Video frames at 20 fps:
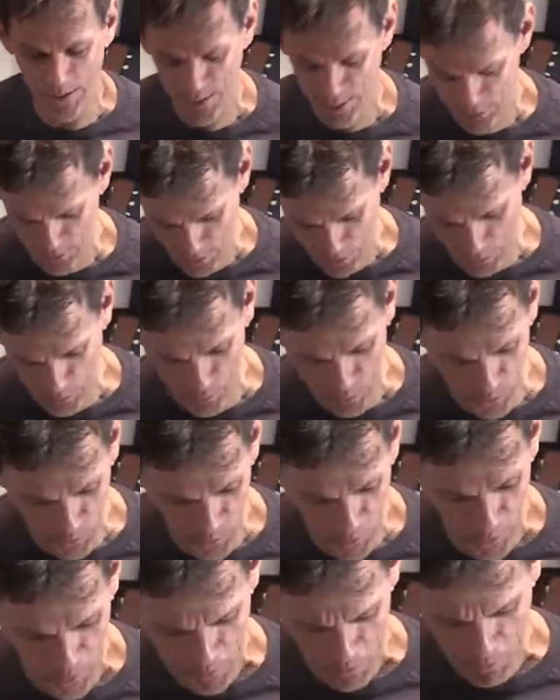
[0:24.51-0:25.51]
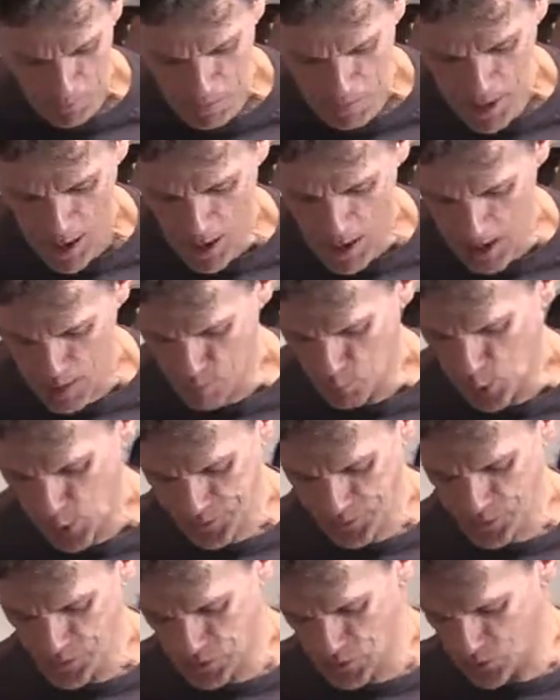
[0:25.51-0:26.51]
So I bought
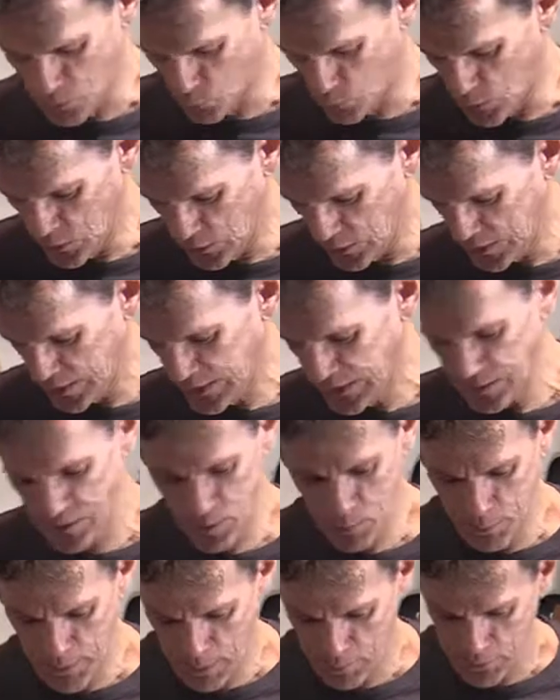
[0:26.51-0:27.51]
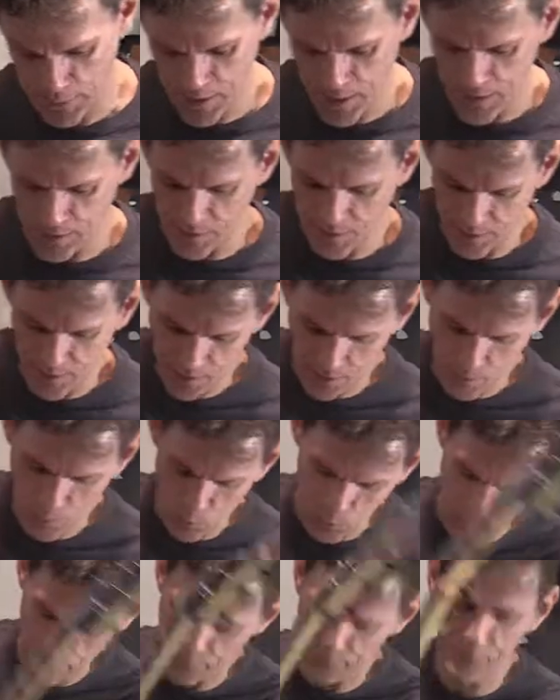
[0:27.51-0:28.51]
this really to be able to take the neck
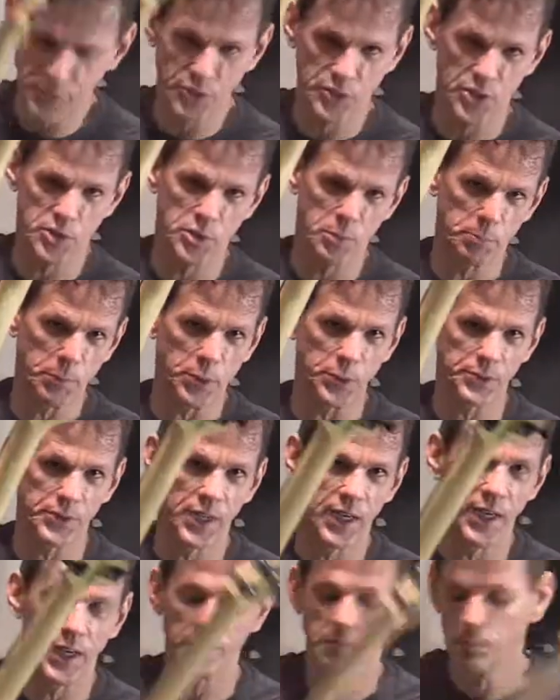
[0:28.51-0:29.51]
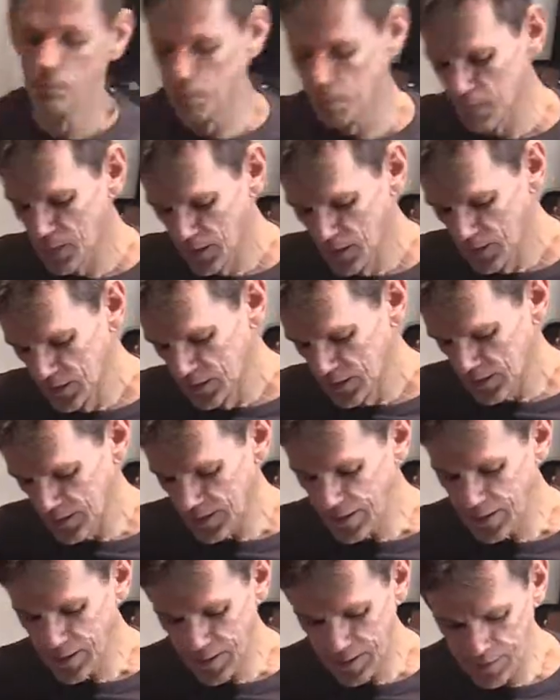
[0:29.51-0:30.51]
off because it's a bolt-on,
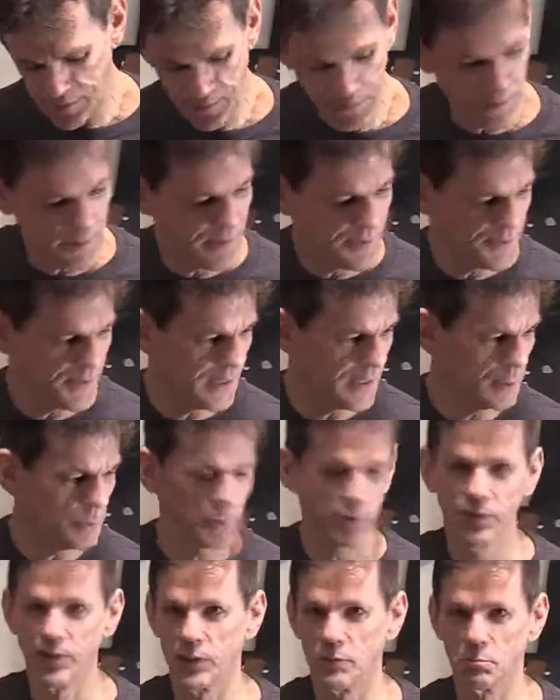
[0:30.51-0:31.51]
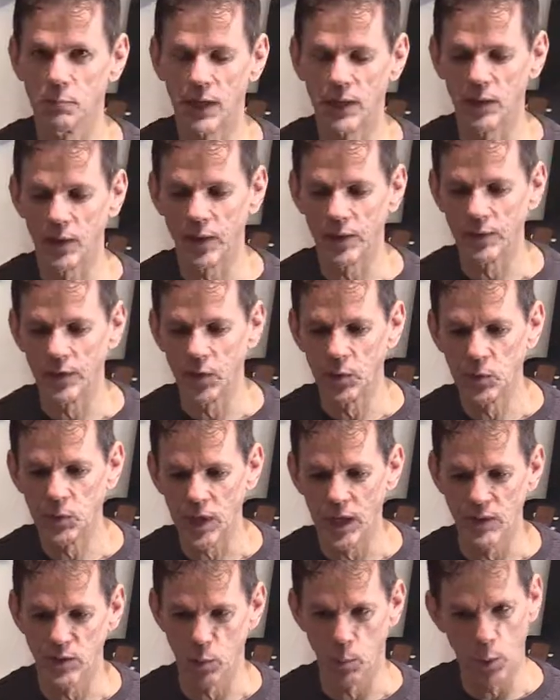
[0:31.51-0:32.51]
and then it would fit in my luggage,
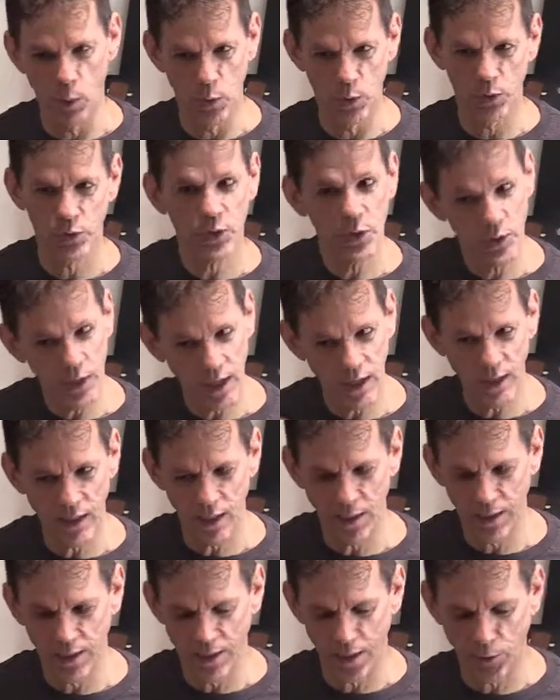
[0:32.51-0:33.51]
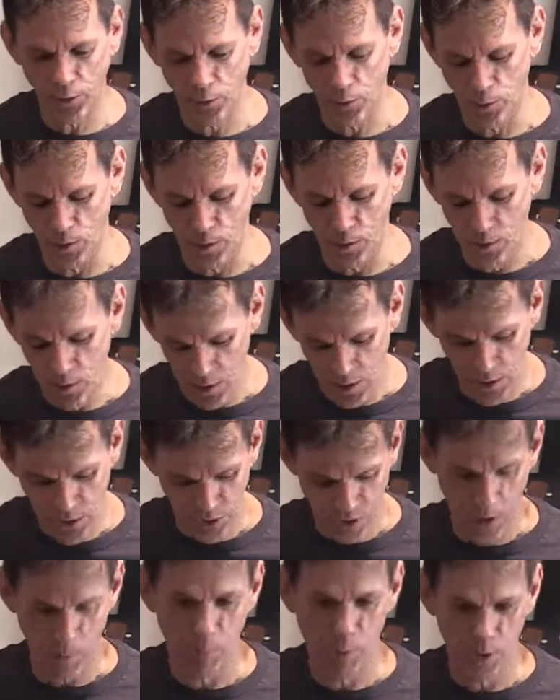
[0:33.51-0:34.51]
as opposed to taking an extra
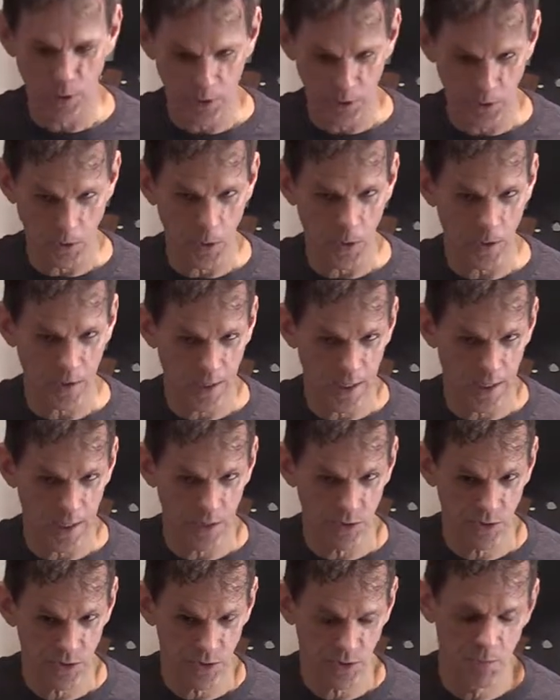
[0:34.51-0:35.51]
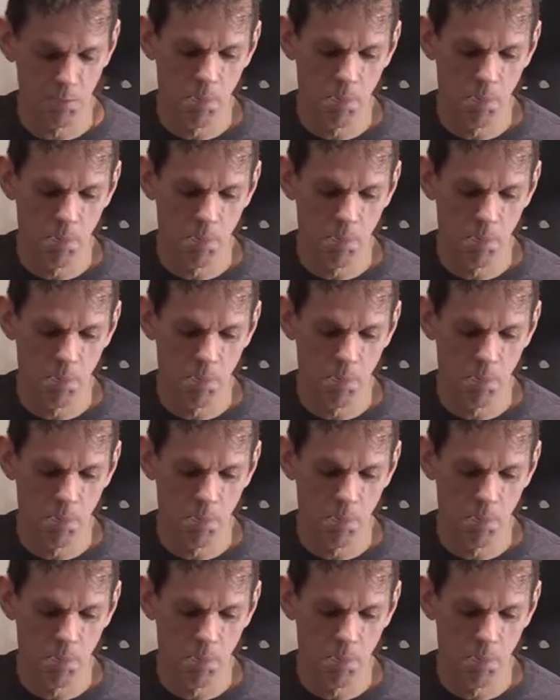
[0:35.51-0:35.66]
separate guitar case,